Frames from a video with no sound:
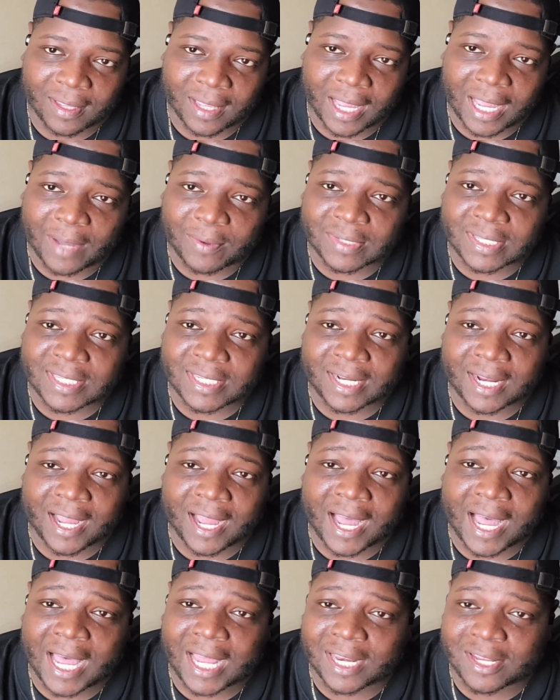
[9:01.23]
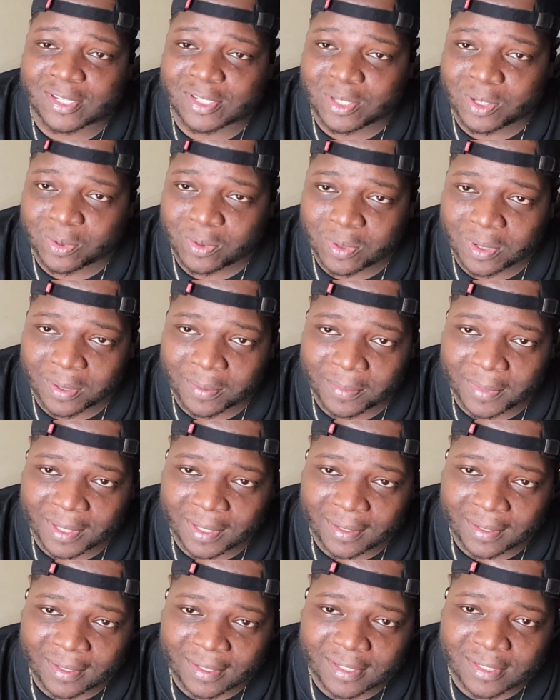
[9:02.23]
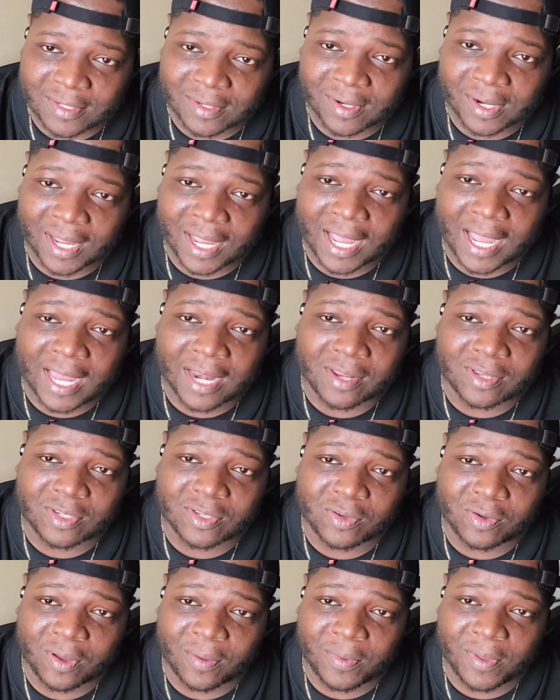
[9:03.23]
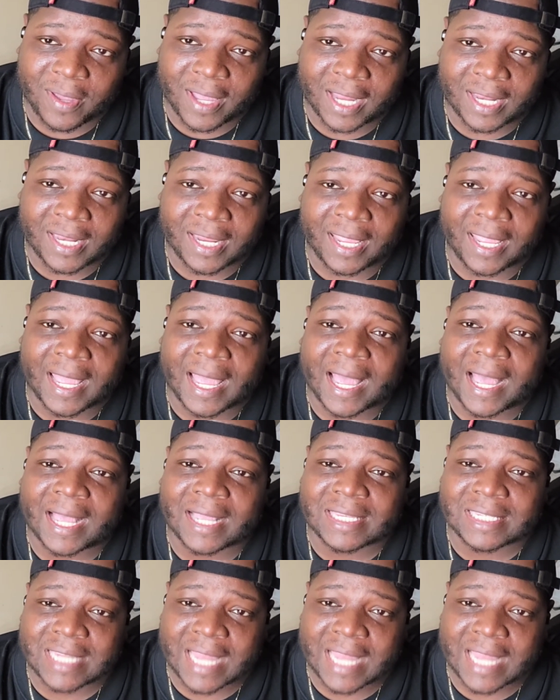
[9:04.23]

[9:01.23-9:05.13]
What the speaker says: I was in the honors dorm. So the honors dorm, you got the guys